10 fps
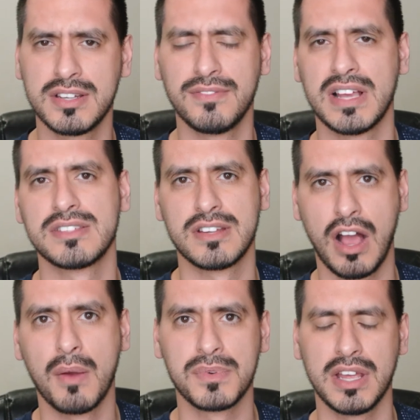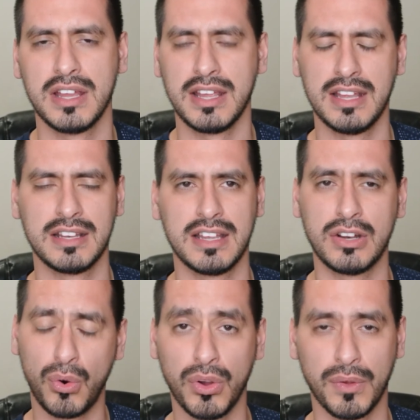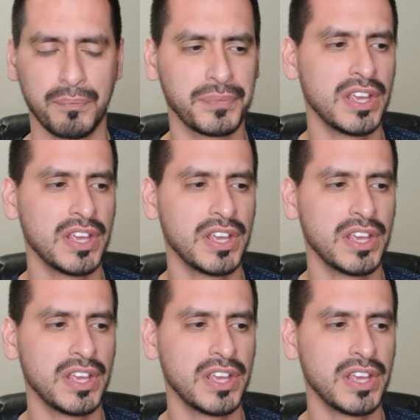to invest in op- in, in, in oil.